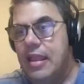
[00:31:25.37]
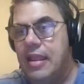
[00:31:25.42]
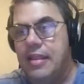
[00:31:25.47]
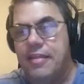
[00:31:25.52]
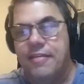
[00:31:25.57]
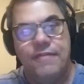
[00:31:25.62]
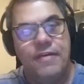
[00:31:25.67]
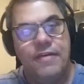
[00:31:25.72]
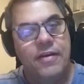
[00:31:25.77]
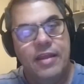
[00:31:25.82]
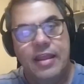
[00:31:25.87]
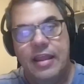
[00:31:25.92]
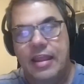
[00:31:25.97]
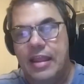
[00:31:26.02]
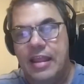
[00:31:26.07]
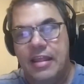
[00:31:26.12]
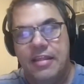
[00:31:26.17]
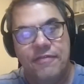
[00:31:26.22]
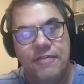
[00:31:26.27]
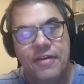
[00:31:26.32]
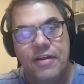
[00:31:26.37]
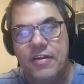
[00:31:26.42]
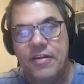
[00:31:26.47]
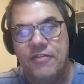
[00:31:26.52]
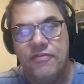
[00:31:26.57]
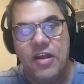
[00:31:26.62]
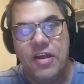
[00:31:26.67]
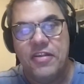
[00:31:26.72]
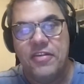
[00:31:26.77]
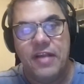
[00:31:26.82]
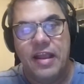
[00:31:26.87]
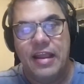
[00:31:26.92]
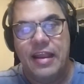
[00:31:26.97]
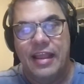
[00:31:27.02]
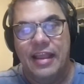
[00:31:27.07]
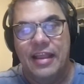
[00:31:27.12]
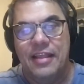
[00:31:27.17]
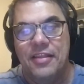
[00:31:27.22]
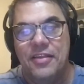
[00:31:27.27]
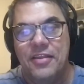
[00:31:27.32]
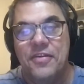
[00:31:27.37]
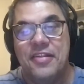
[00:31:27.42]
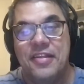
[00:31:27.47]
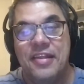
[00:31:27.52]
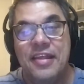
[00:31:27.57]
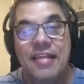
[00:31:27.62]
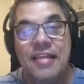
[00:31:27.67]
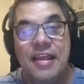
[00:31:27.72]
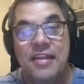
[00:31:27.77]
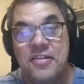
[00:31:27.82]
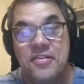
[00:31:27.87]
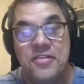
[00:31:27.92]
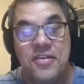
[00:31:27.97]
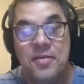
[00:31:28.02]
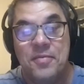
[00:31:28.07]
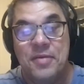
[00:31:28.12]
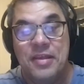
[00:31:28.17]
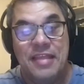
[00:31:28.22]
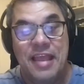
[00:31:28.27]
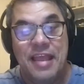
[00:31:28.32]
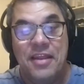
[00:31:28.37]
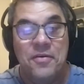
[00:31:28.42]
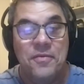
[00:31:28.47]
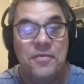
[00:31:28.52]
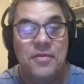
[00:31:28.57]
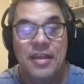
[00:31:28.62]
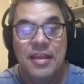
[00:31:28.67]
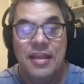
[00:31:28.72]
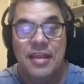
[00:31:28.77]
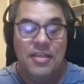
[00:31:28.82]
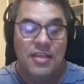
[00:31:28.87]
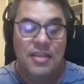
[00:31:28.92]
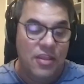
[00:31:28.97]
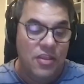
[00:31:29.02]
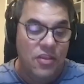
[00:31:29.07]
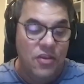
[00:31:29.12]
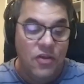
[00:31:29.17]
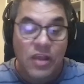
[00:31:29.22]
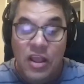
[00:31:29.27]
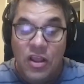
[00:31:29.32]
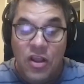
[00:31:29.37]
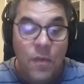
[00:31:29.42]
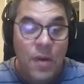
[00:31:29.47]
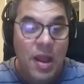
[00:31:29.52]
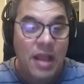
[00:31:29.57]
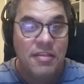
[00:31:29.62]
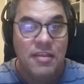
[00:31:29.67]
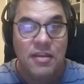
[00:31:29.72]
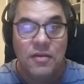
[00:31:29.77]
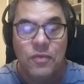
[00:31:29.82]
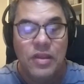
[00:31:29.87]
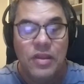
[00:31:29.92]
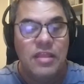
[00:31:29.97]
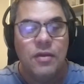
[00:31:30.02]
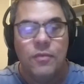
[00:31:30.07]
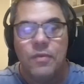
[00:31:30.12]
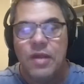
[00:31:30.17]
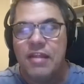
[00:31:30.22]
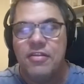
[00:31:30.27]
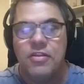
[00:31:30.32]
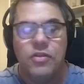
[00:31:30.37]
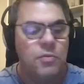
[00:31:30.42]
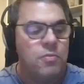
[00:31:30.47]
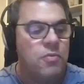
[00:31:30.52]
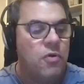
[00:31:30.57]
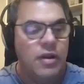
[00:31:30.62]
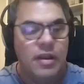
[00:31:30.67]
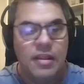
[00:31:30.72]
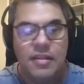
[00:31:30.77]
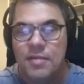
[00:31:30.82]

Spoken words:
It's very frustrating. And you see, ladies and gentlemen, they don't, you can go on to read the rest of the report.